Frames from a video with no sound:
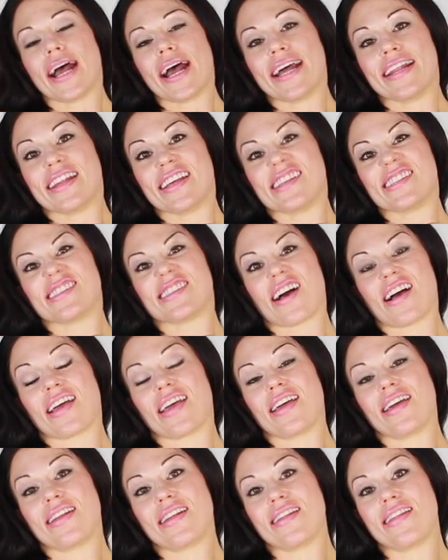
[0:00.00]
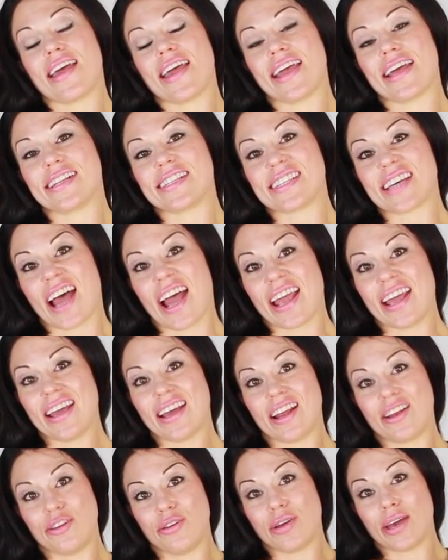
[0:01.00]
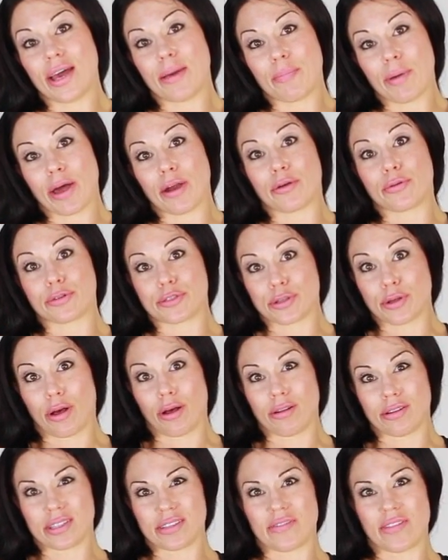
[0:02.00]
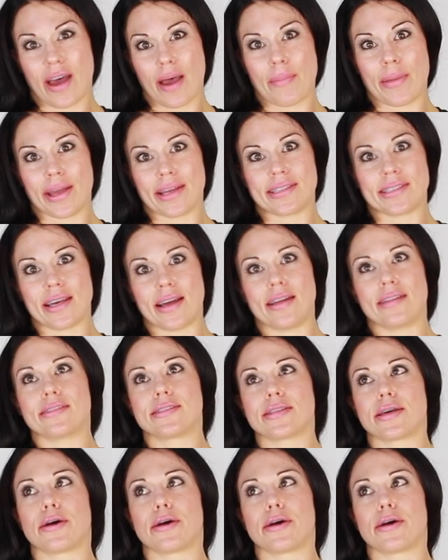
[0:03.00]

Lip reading: and they suck in and they get tight and you get better results, if that makes sense.